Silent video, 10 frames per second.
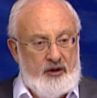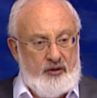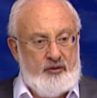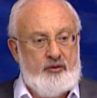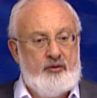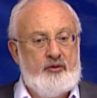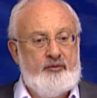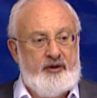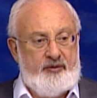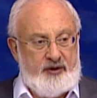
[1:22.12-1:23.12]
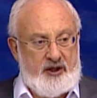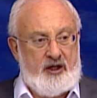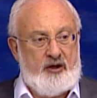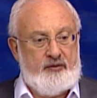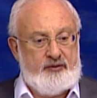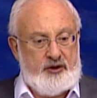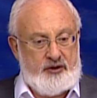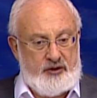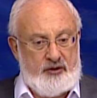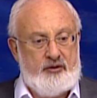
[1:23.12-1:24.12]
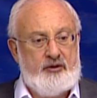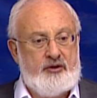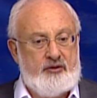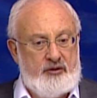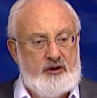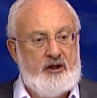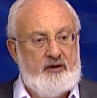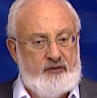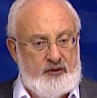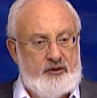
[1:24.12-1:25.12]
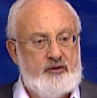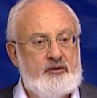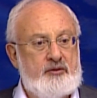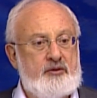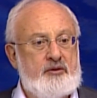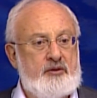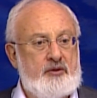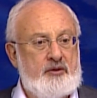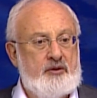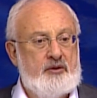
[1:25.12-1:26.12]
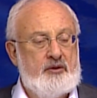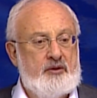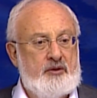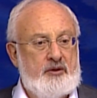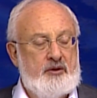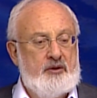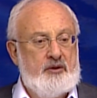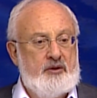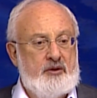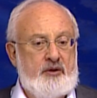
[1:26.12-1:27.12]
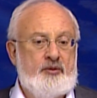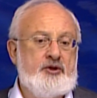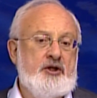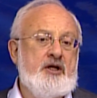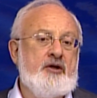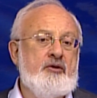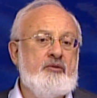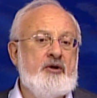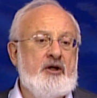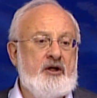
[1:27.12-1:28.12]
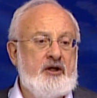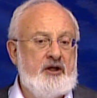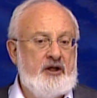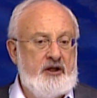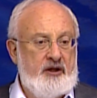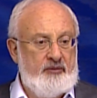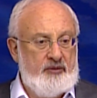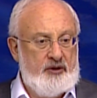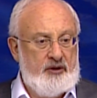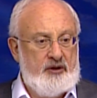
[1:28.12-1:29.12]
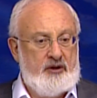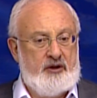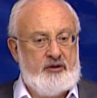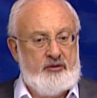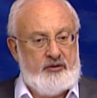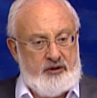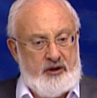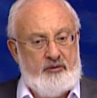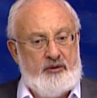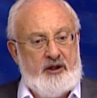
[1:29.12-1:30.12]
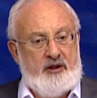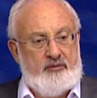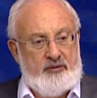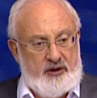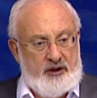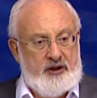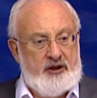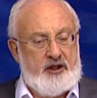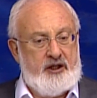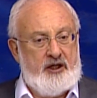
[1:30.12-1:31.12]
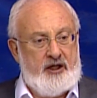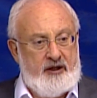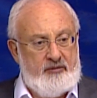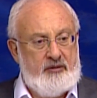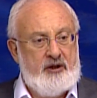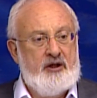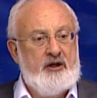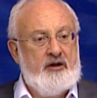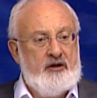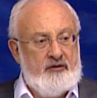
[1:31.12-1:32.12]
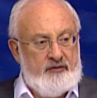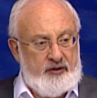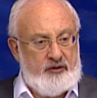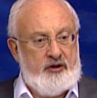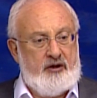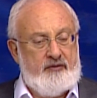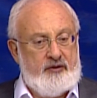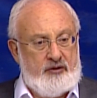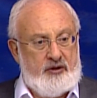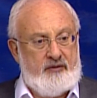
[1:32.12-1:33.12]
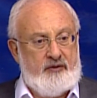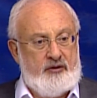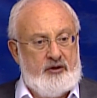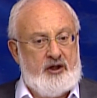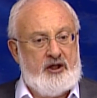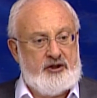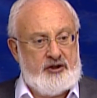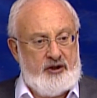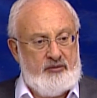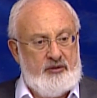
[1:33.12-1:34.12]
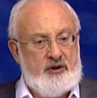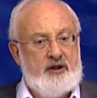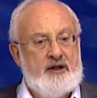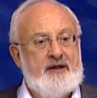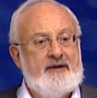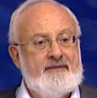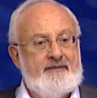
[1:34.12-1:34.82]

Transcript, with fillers: it's made sure that in one's own free choice, a person can overcome it. It's like with kids. We give them exercises, harder and harder ones,